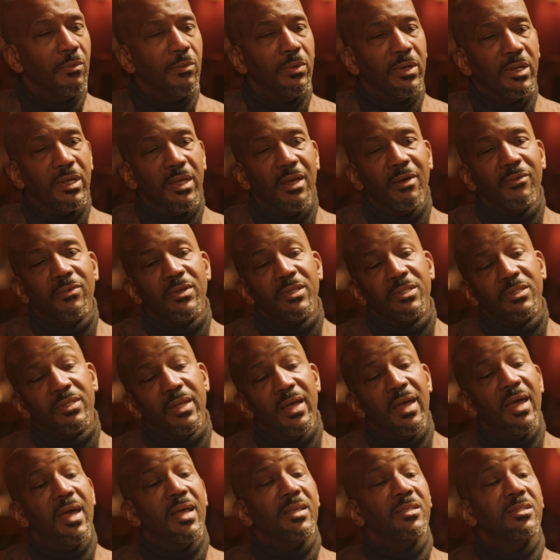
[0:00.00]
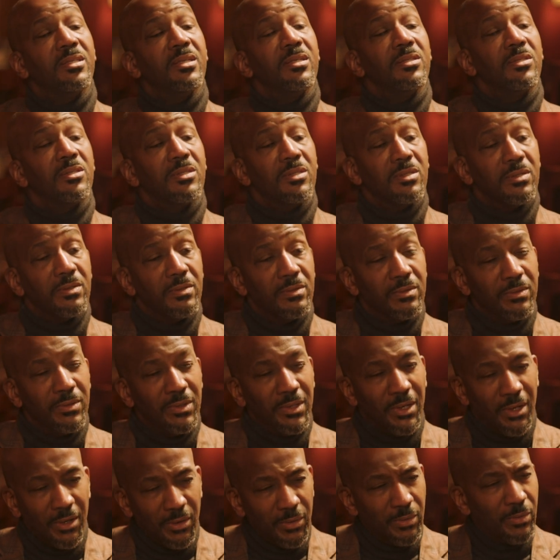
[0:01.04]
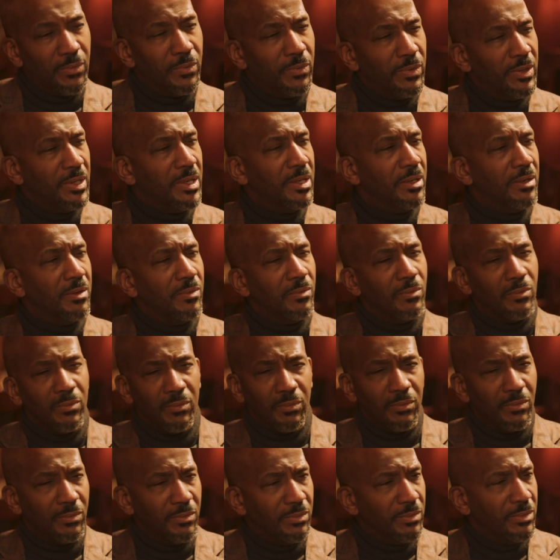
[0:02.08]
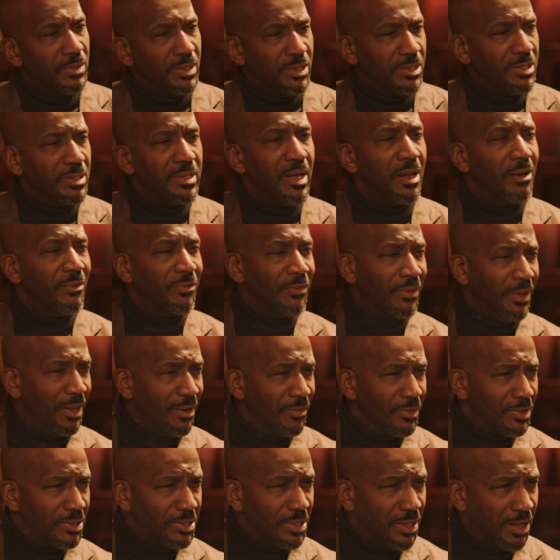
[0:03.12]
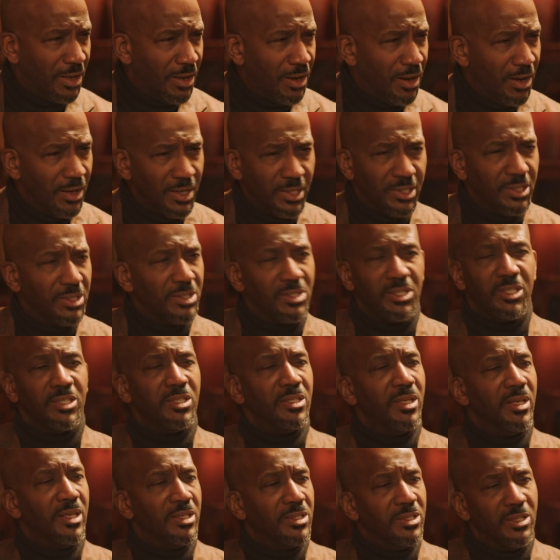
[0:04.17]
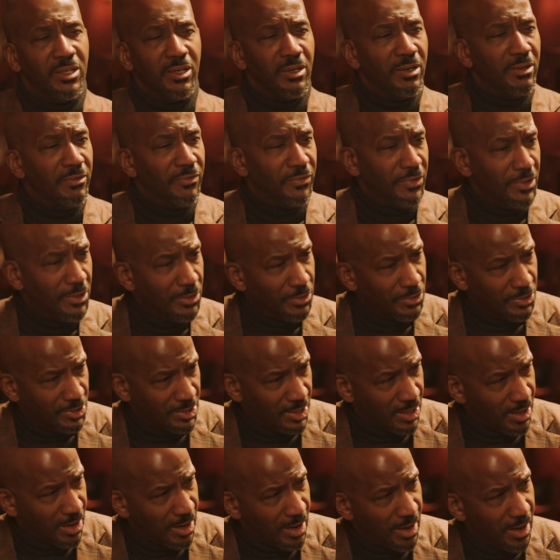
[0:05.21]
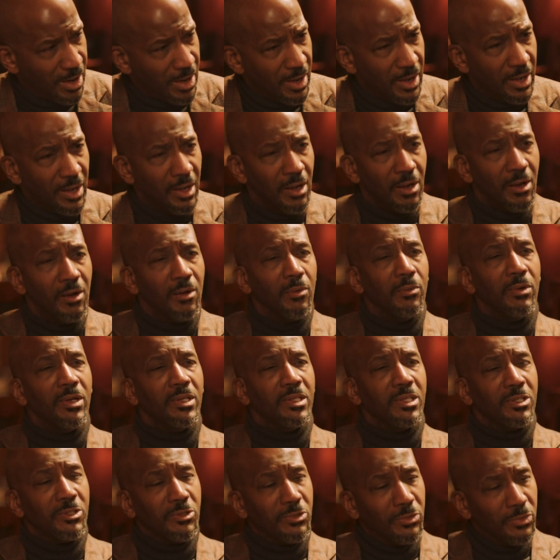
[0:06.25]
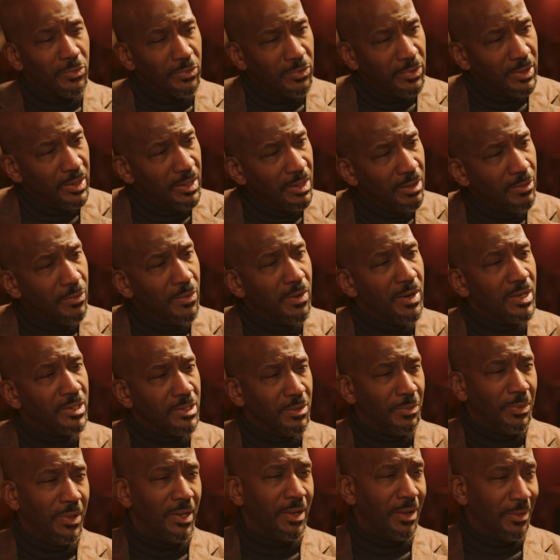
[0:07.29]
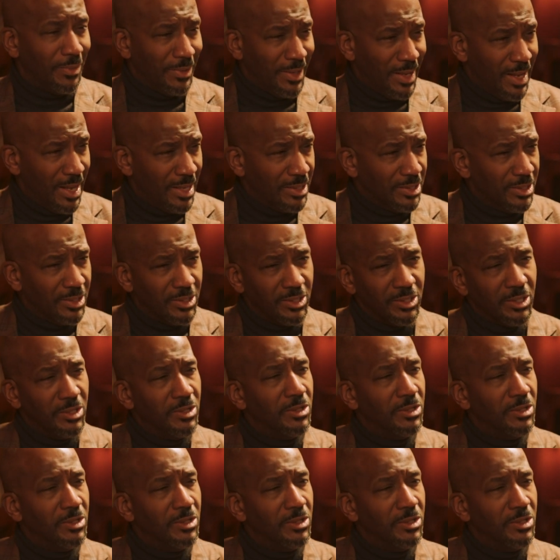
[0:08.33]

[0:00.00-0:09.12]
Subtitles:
would give us the essence. You know, this is not a flavored cigar. This isn't an infused cigar. We just really wanted to pick up the essence, the